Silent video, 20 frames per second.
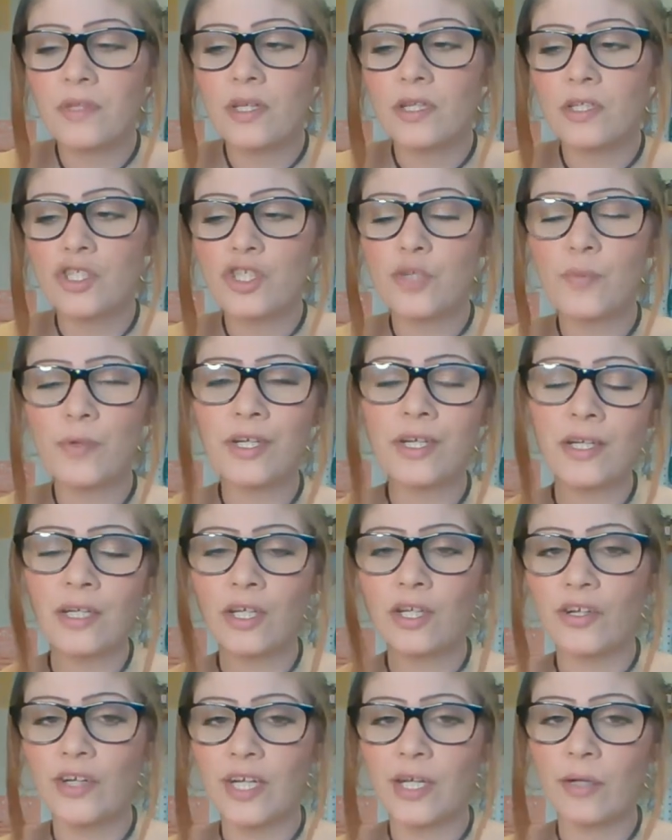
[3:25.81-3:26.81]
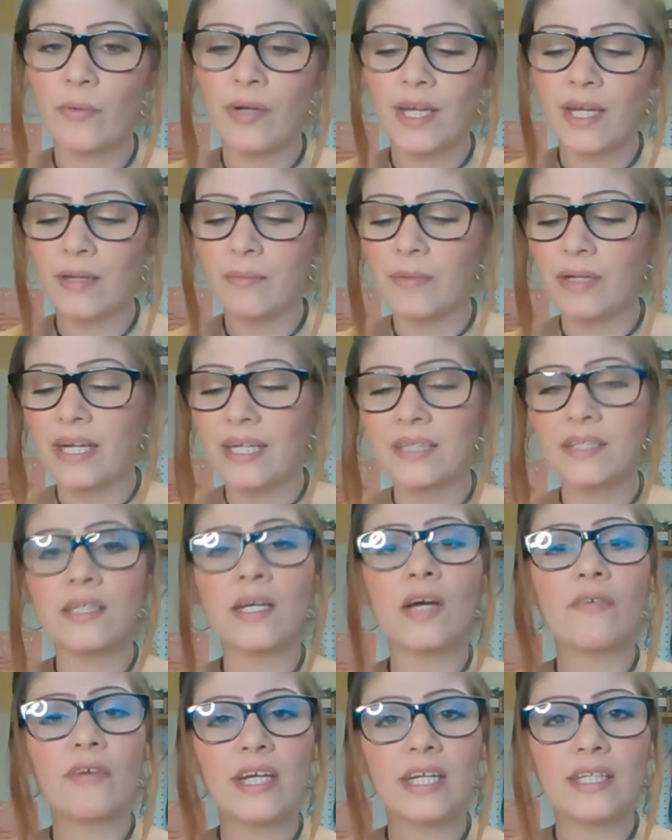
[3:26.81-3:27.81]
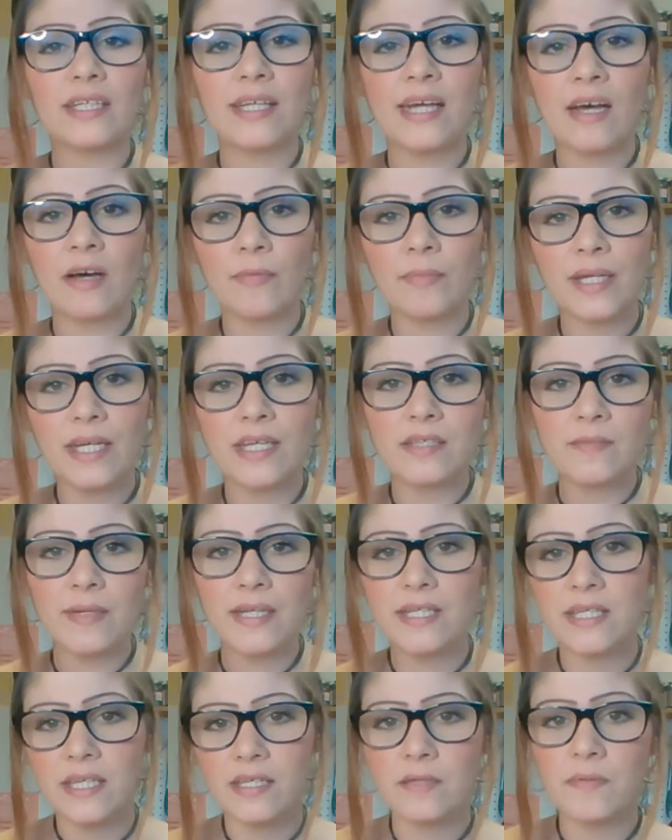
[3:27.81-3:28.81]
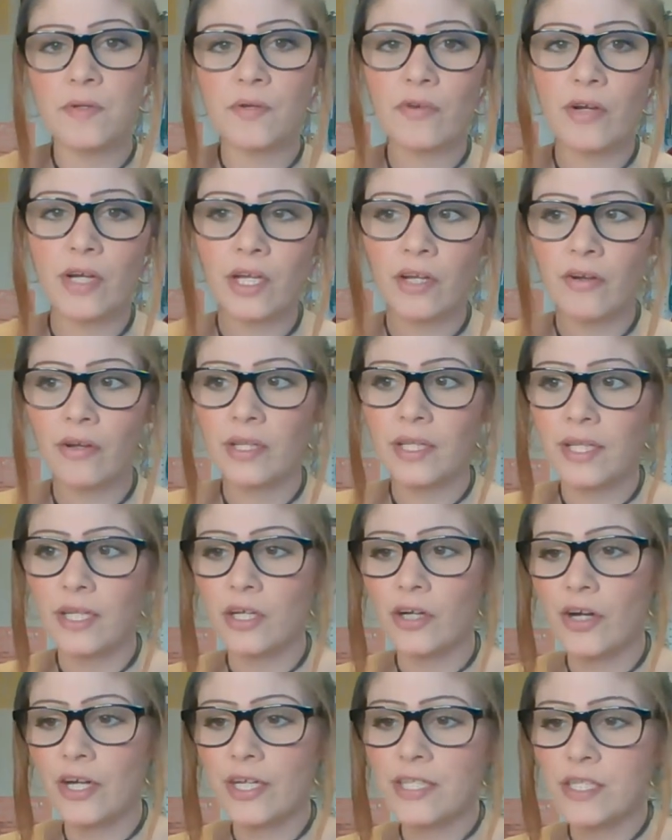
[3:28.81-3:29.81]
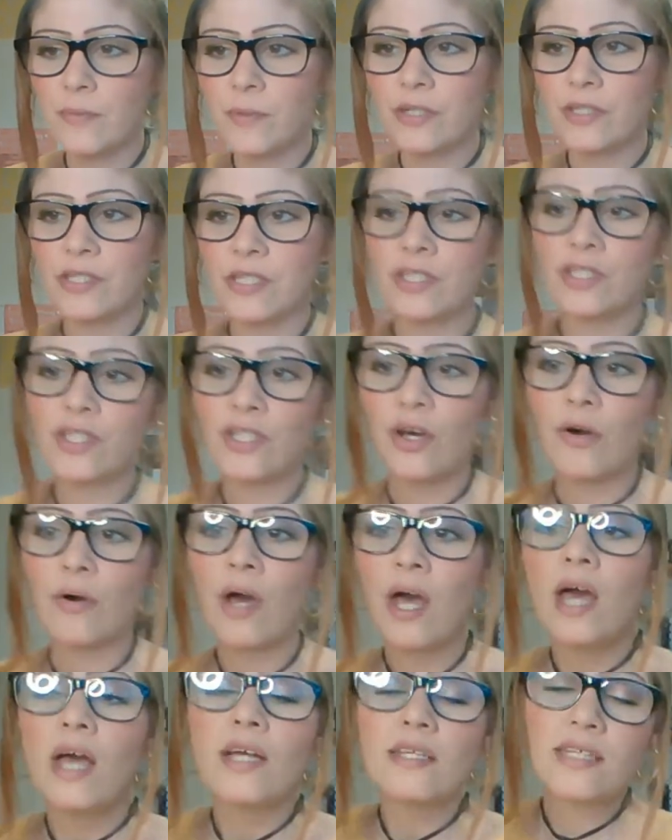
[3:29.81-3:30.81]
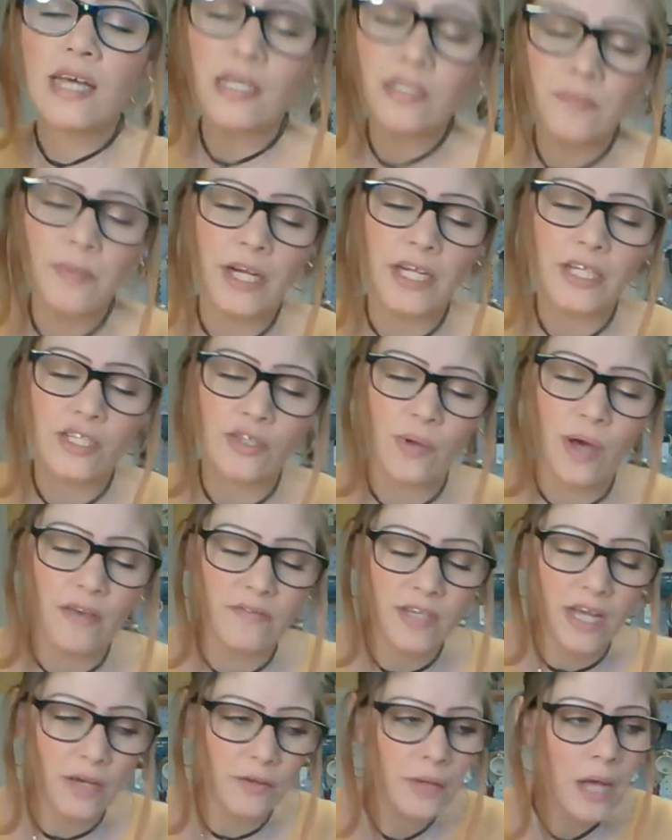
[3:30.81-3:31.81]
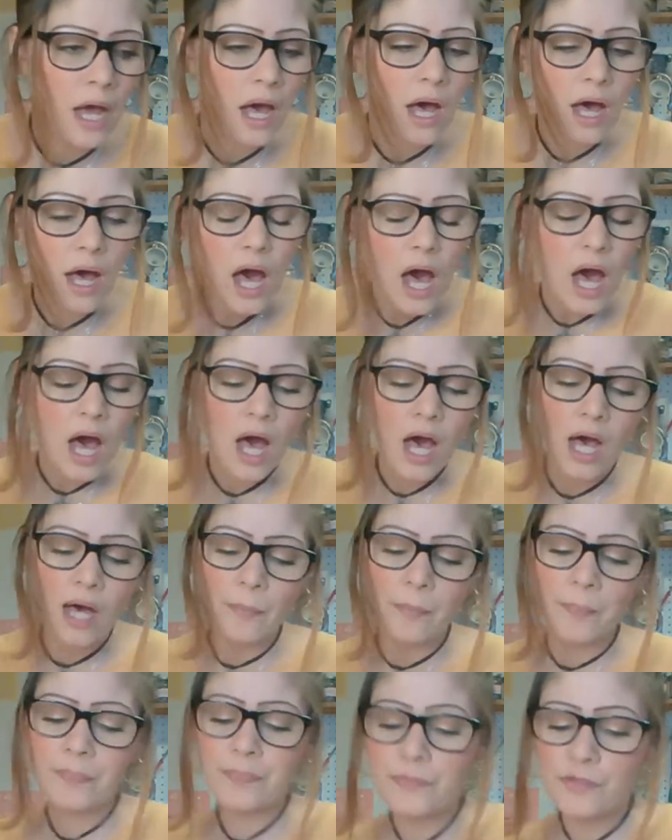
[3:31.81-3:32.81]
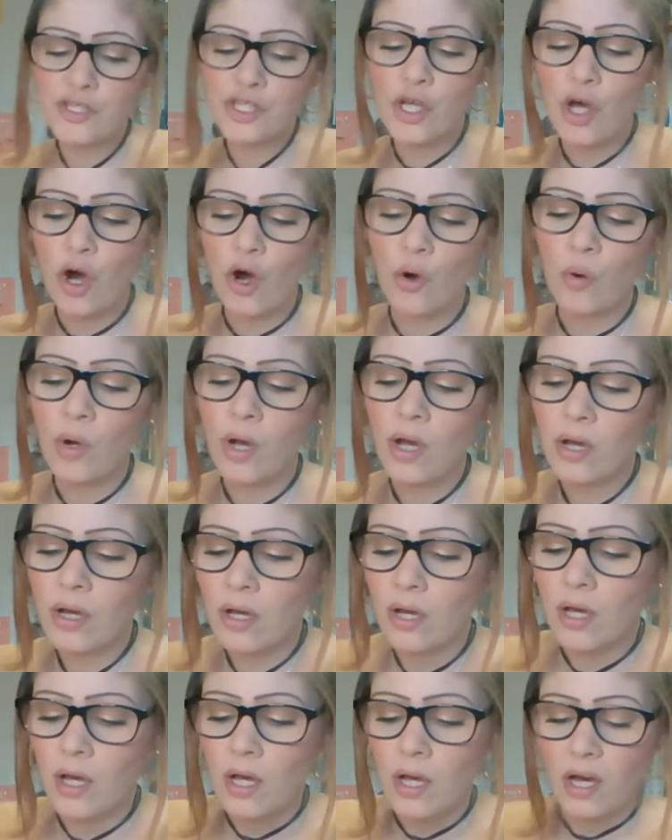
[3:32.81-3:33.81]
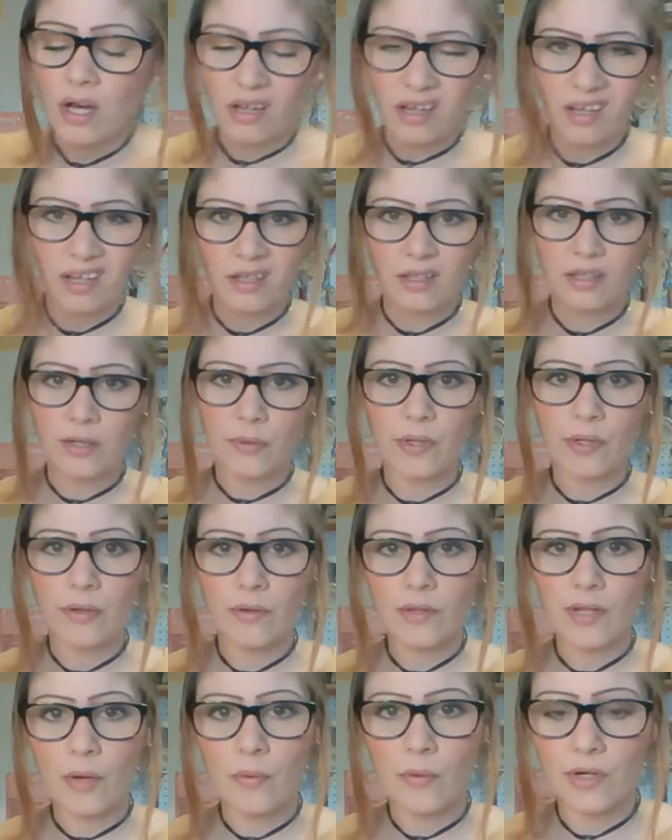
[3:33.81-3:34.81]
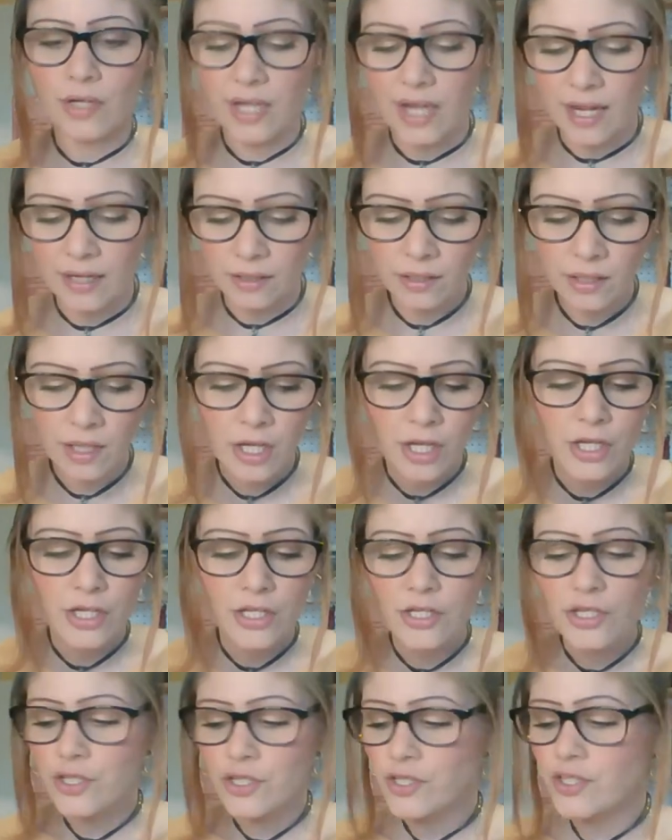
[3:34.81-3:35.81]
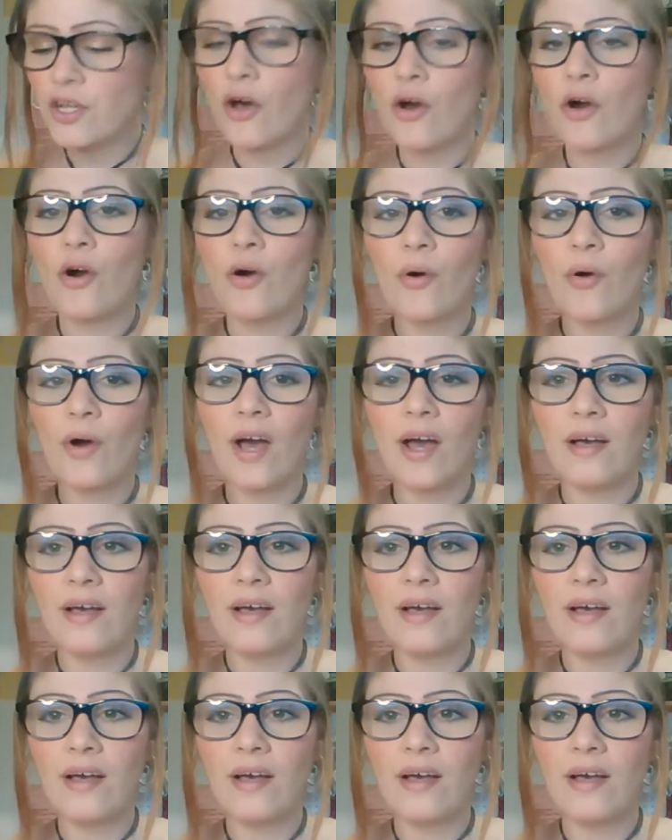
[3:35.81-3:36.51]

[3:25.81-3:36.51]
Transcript: she put it in a great way, but I did not write it down because my son's been running around like a crazy person. So, talisman I do have down. So, there we go with that word again. So,